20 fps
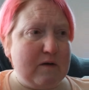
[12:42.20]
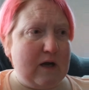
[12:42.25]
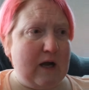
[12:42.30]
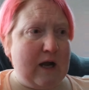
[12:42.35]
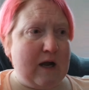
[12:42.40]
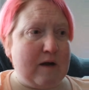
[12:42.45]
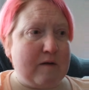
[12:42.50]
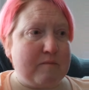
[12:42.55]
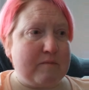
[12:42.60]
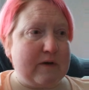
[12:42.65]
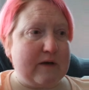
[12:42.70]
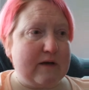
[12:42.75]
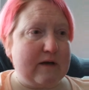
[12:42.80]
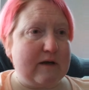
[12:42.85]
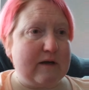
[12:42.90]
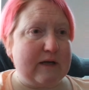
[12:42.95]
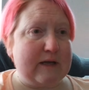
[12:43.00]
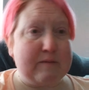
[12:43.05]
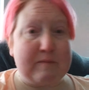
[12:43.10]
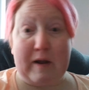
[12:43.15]
Um,
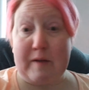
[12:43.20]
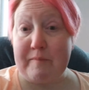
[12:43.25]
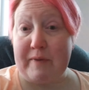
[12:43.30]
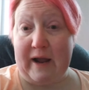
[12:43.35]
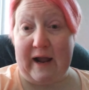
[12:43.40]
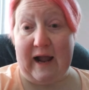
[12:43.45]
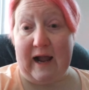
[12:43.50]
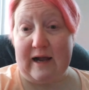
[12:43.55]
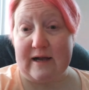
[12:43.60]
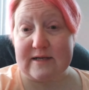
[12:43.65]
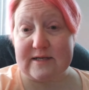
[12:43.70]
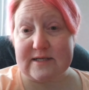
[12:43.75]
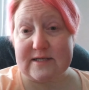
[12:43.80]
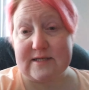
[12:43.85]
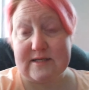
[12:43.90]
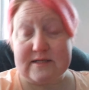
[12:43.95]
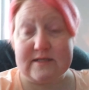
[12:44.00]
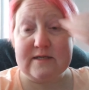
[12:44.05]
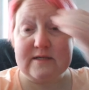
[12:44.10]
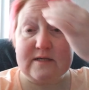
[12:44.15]
in my
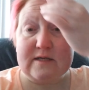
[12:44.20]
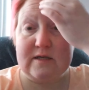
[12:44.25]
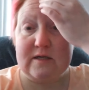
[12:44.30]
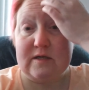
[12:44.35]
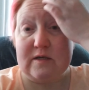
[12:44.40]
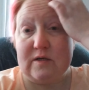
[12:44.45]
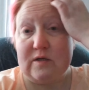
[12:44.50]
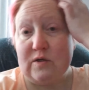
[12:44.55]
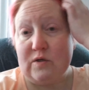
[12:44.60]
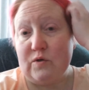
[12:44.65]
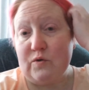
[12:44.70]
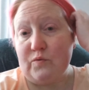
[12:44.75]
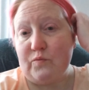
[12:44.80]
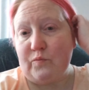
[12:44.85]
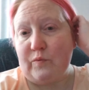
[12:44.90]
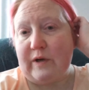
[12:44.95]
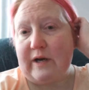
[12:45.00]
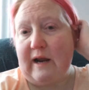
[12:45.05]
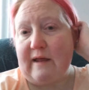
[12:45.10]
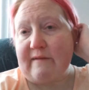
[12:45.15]
past,
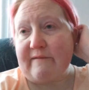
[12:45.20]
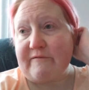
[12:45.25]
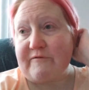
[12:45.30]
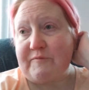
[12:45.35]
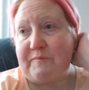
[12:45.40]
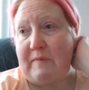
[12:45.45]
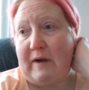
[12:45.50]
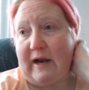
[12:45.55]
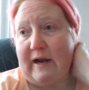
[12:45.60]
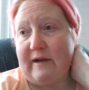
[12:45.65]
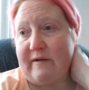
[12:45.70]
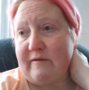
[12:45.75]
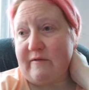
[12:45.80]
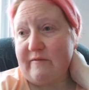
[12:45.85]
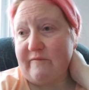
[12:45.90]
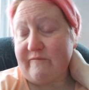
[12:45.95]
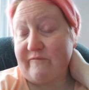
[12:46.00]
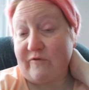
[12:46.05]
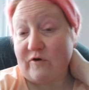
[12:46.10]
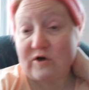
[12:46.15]
when I left my
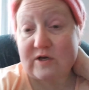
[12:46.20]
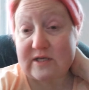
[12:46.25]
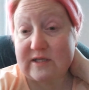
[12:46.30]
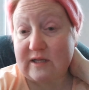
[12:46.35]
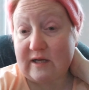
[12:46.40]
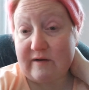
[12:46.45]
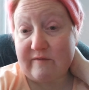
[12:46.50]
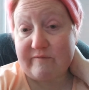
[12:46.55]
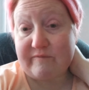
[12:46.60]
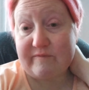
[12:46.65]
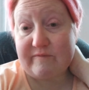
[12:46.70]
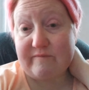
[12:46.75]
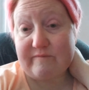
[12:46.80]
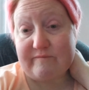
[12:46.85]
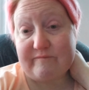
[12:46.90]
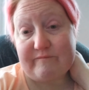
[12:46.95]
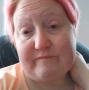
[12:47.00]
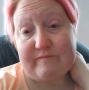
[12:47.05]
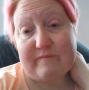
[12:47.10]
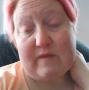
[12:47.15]
first love,
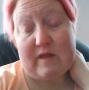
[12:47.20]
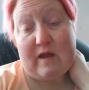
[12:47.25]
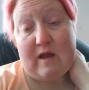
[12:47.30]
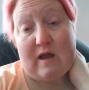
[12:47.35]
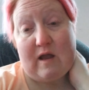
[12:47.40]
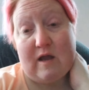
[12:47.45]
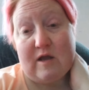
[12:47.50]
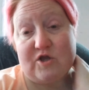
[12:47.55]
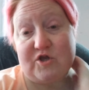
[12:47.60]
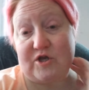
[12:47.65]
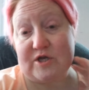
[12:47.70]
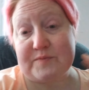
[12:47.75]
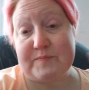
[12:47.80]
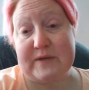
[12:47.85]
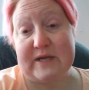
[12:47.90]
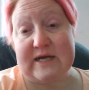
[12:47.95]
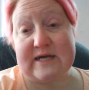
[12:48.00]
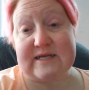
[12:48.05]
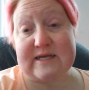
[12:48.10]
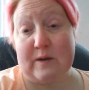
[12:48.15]
just
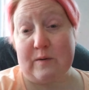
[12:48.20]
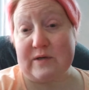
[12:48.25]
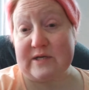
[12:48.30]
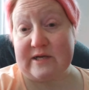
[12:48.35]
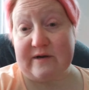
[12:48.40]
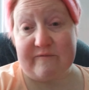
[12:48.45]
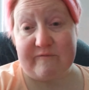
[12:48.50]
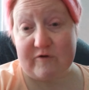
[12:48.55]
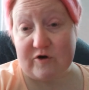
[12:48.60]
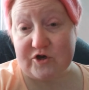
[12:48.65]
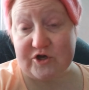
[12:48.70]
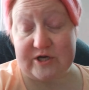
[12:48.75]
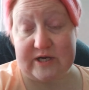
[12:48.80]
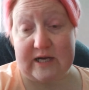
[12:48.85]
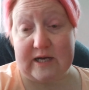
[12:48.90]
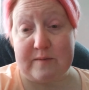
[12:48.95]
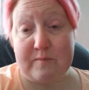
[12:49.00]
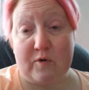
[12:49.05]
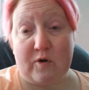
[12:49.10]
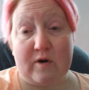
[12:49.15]
because I wasn't a virgin
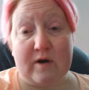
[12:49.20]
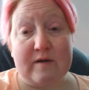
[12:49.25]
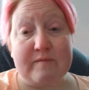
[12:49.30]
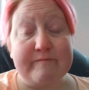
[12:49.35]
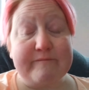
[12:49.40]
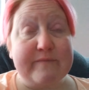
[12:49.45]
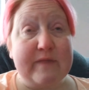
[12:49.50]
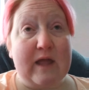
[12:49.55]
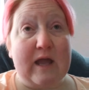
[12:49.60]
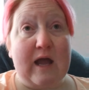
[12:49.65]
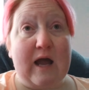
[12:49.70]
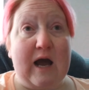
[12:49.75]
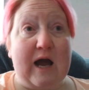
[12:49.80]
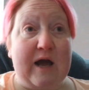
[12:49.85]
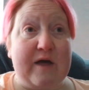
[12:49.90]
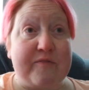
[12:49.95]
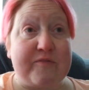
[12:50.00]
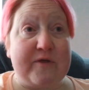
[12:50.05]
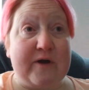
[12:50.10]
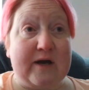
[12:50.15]
anymore,
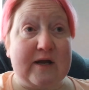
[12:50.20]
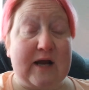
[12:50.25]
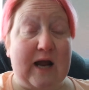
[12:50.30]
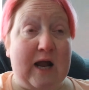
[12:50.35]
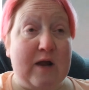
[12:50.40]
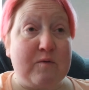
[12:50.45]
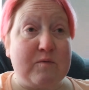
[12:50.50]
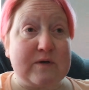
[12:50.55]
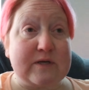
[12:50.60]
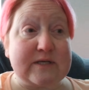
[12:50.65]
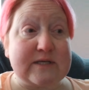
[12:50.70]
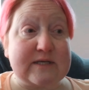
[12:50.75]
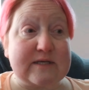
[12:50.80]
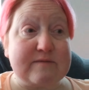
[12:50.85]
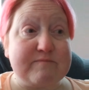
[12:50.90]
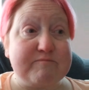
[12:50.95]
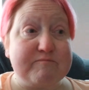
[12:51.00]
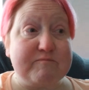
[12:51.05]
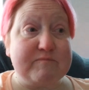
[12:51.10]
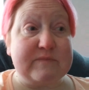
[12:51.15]
I thought I
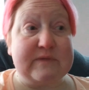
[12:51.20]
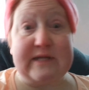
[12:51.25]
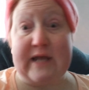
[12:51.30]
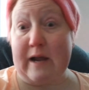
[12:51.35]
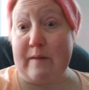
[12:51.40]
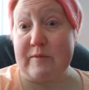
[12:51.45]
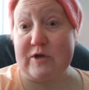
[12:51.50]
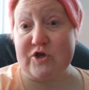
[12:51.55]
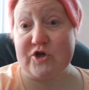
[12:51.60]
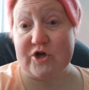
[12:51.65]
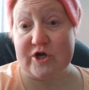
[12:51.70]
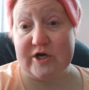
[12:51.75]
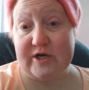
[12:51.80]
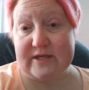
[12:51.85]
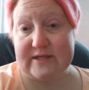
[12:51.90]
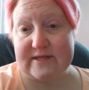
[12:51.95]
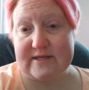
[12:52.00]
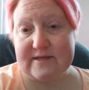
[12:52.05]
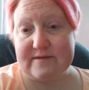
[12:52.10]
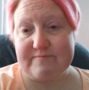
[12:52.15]
was damaged
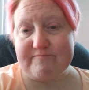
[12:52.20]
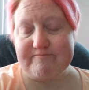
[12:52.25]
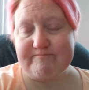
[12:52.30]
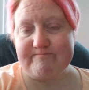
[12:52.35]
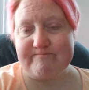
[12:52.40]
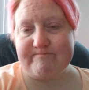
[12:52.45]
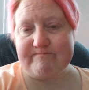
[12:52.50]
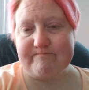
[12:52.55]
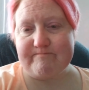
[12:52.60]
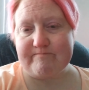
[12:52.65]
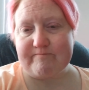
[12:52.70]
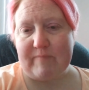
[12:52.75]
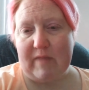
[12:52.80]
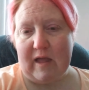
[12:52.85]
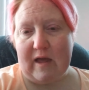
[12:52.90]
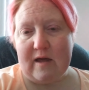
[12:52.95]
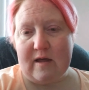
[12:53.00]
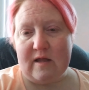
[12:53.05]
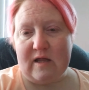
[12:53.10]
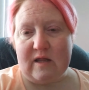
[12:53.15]
goods.
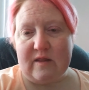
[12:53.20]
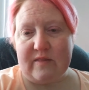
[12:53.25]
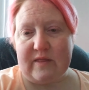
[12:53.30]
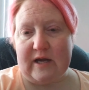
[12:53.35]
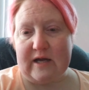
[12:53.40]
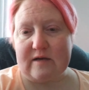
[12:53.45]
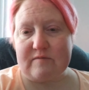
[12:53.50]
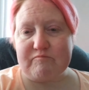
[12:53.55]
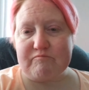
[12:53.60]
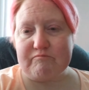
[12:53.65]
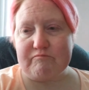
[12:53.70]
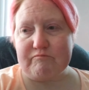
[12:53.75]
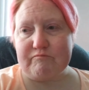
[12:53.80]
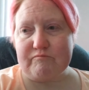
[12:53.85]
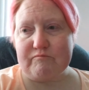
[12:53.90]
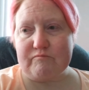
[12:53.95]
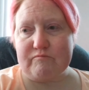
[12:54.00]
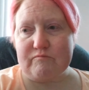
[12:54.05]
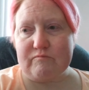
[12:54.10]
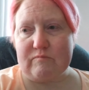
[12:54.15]
That
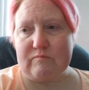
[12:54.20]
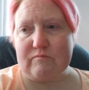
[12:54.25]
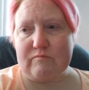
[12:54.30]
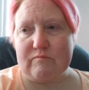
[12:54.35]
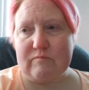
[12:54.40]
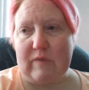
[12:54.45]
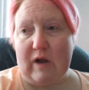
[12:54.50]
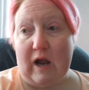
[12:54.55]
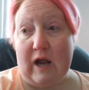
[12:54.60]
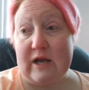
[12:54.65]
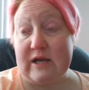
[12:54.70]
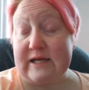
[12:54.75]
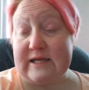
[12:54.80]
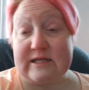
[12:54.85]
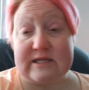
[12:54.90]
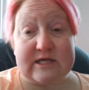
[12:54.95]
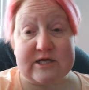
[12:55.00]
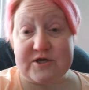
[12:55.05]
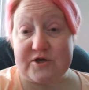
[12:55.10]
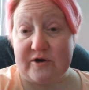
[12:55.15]
I
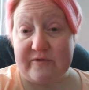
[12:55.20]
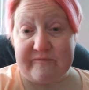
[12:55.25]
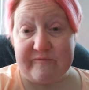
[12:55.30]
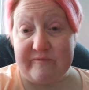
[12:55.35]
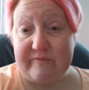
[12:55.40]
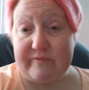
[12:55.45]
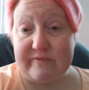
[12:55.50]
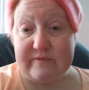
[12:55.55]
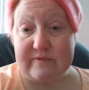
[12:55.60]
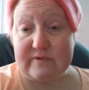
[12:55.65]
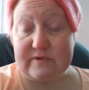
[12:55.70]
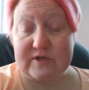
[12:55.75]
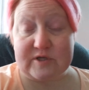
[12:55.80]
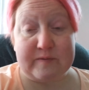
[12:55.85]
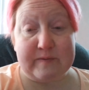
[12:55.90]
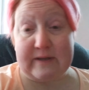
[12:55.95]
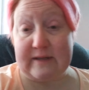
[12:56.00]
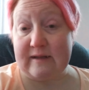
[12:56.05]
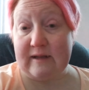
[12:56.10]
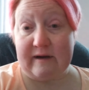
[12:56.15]
didn't deserve
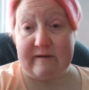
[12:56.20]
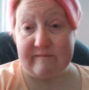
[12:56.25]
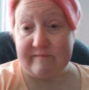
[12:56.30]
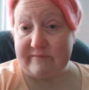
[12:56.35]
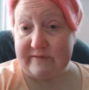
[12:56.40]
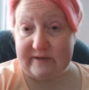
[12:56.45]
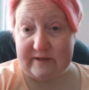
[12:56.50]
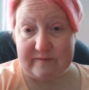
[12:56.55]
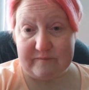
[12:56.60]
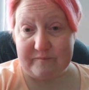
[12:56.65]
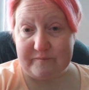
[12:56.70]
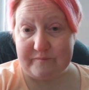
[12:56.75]
to be loved.